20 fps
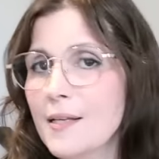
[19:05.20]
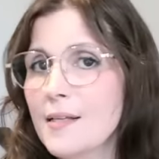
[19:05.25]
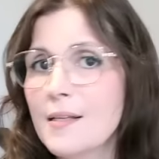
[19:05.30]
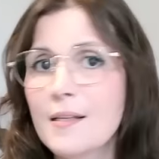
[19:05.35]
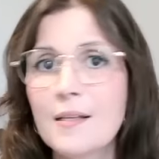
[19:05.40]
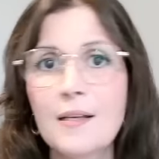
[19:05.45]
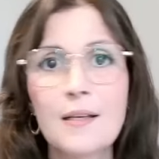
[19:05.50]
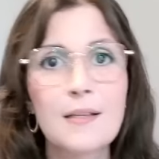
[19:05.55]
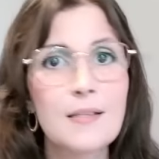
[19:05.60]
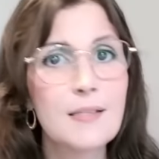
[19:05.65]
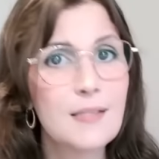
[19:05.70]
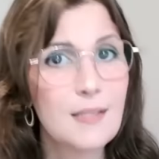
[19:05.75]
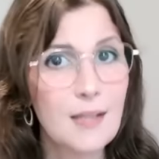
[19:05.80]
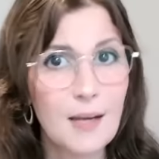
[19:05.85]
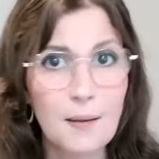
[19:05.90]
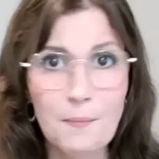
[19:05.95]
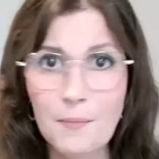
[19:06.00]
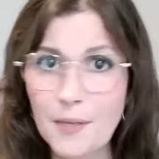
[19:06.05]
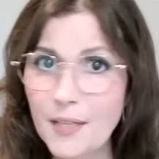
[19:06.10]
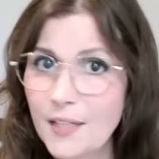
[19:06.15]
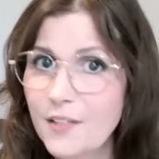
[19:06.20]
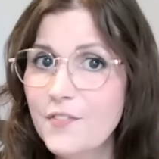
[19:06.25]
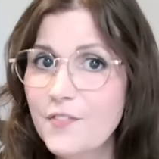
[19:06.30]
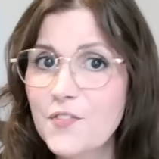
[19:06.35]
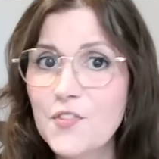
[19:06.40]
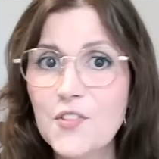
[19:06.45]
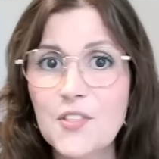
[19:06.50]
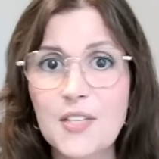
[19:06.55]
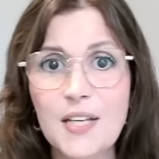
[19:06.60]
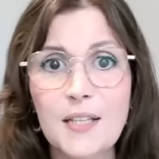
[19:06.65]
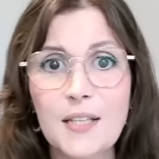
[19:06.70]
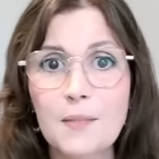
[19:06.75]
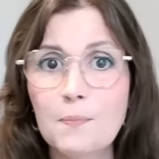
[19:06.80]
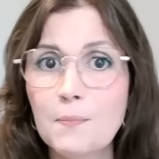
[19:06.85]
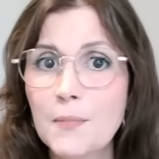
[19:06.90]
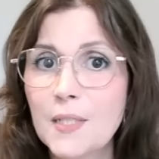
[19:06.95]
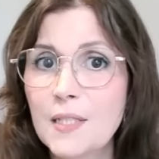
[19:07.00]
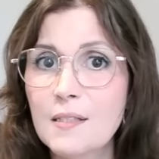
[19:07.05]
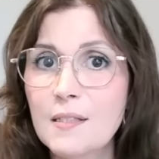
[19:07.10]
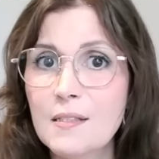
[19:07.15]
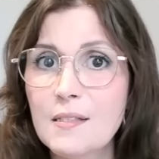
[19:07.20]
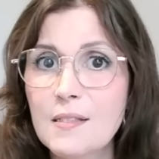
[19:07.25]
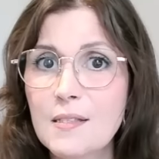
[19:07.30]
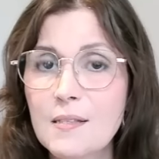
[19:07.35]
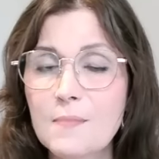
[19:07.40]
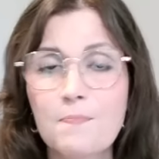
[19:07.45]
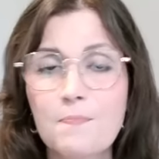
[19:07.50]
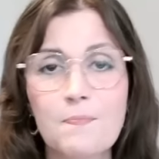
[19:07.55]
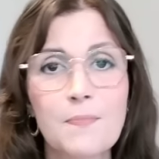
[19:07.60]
Some if statements,